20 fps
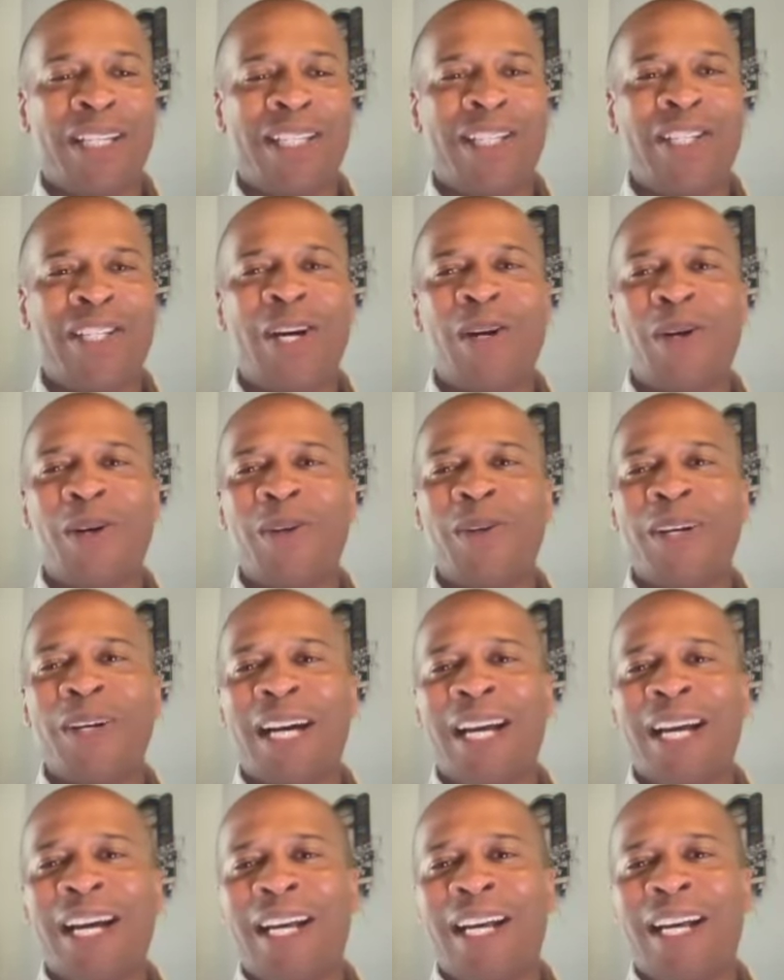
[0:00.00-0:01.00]
So,
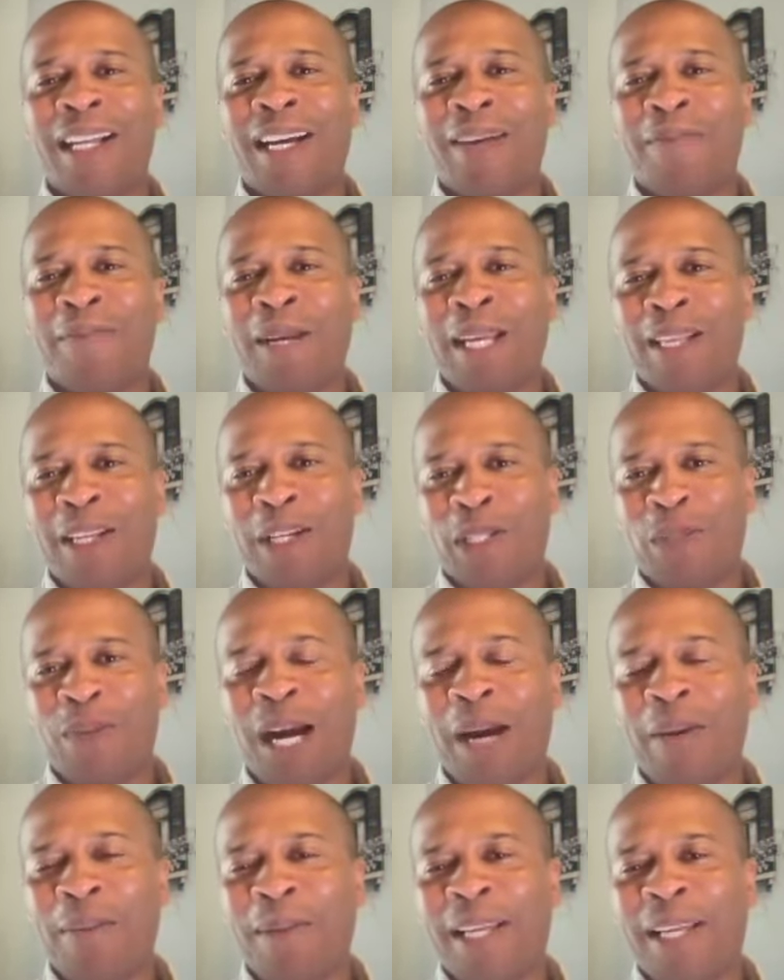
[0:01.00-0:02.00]
I, I mean, there's
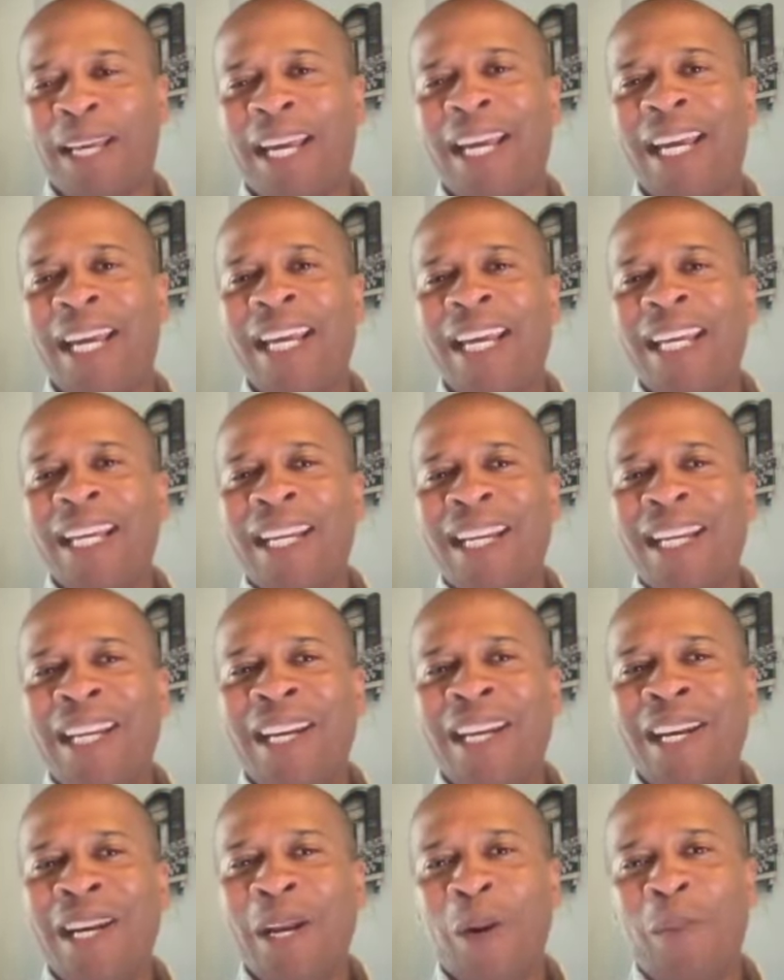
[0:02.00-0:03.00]
probably
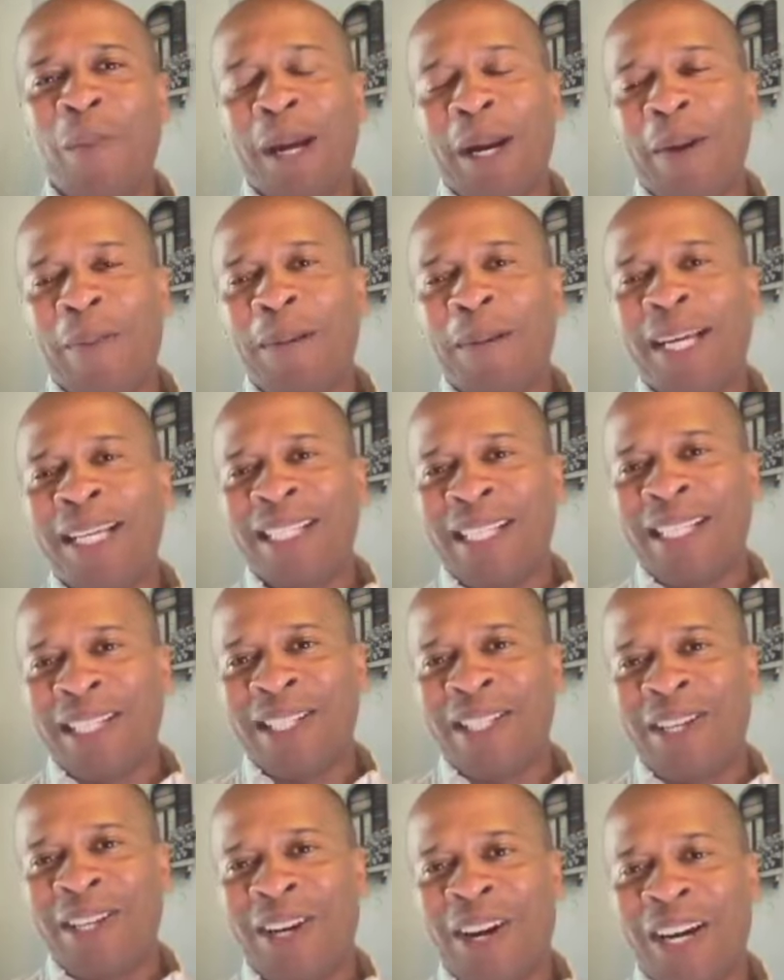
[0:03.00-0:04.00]
no better place to
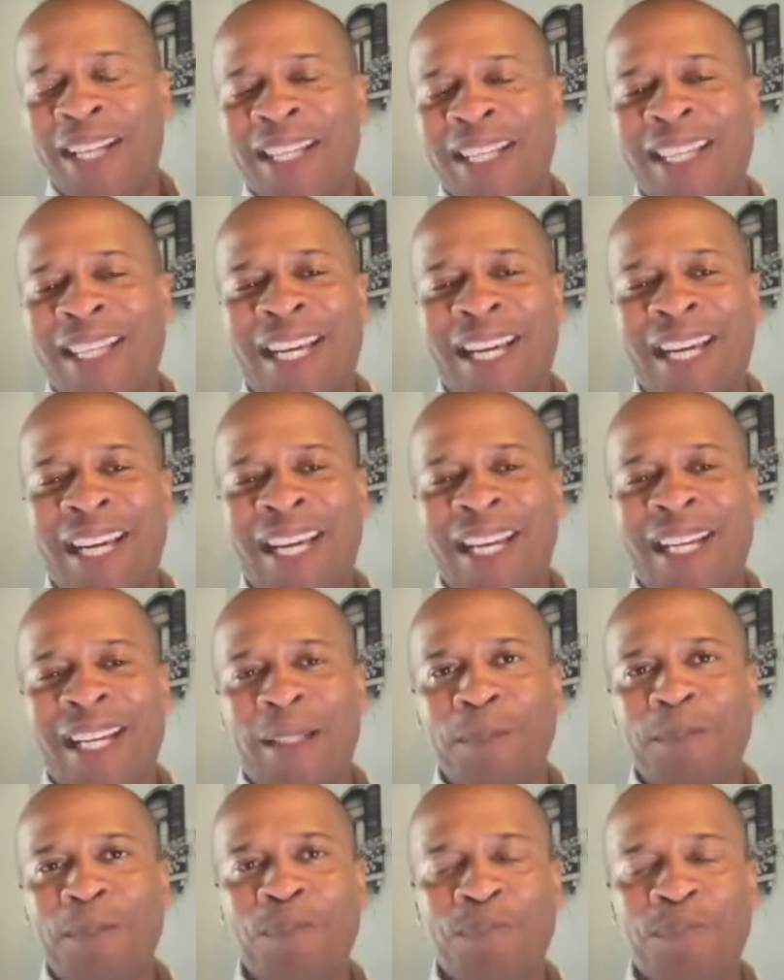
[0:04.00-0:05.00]
start
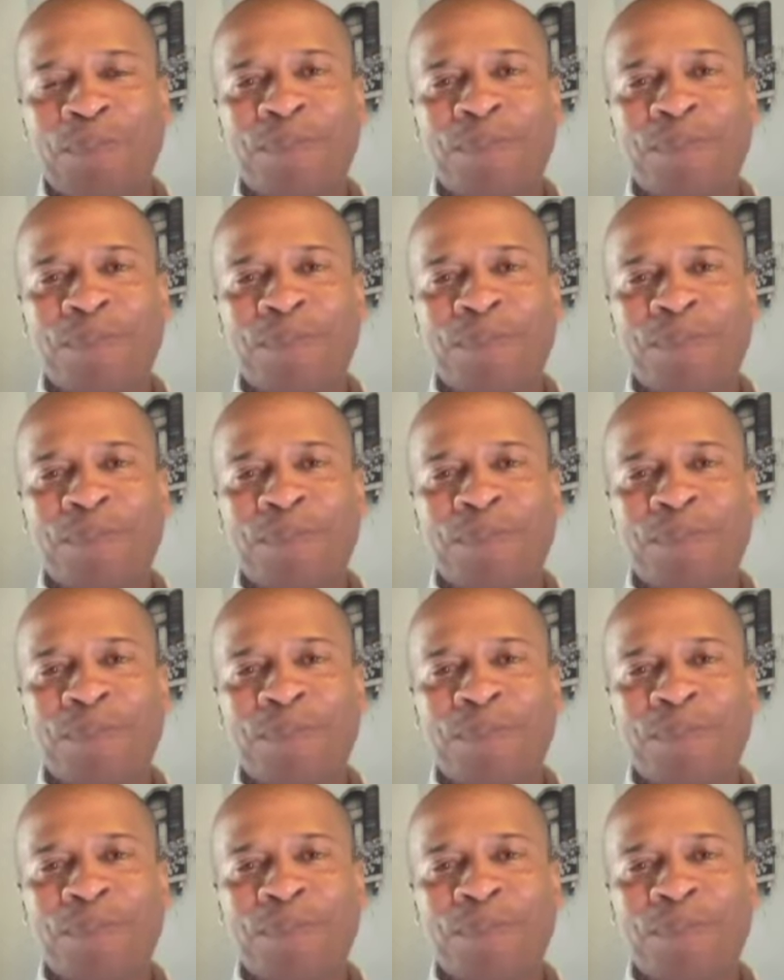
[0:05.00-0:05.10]
than